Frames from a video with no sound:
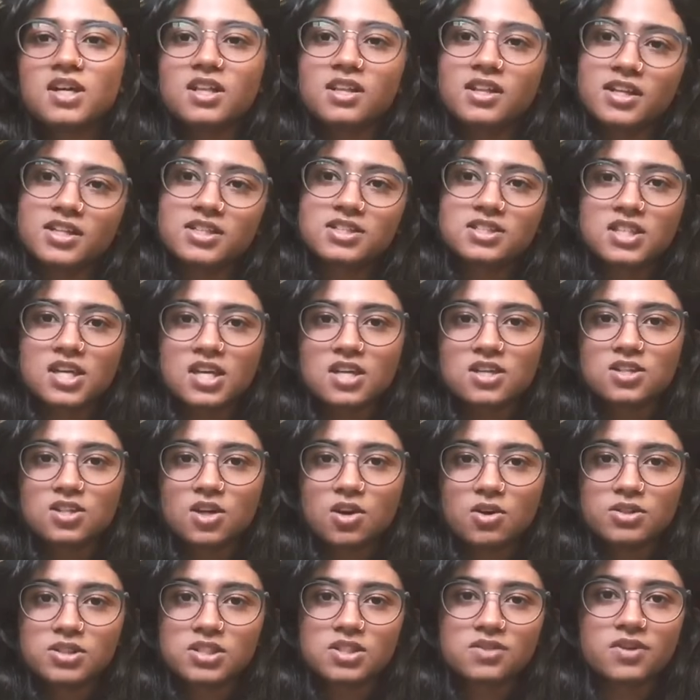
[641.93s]
Like, skin
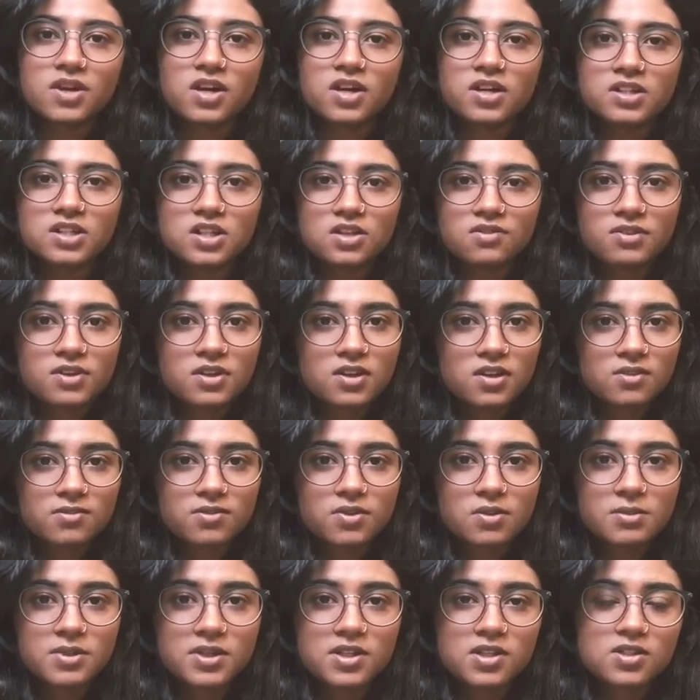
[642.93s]
tones are very difficult
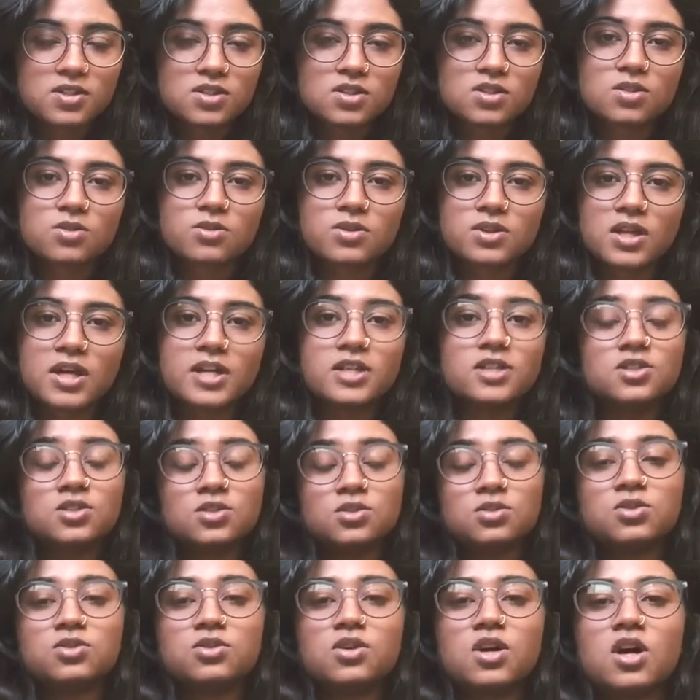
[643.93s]
for me to do, and I
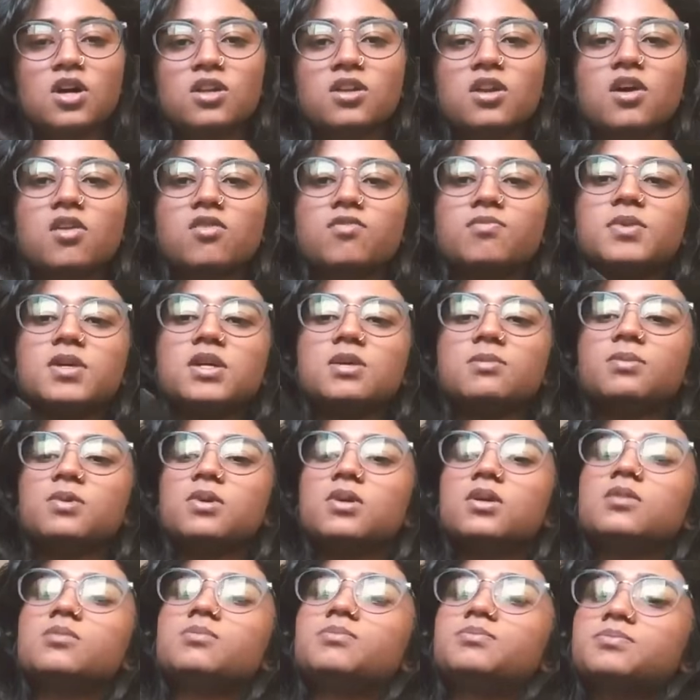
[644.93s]
do draw a lot of
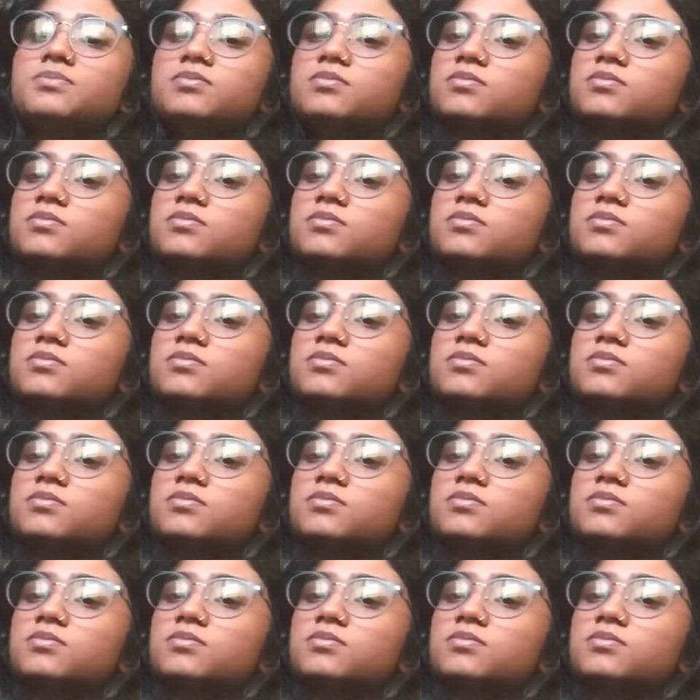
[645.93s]
people.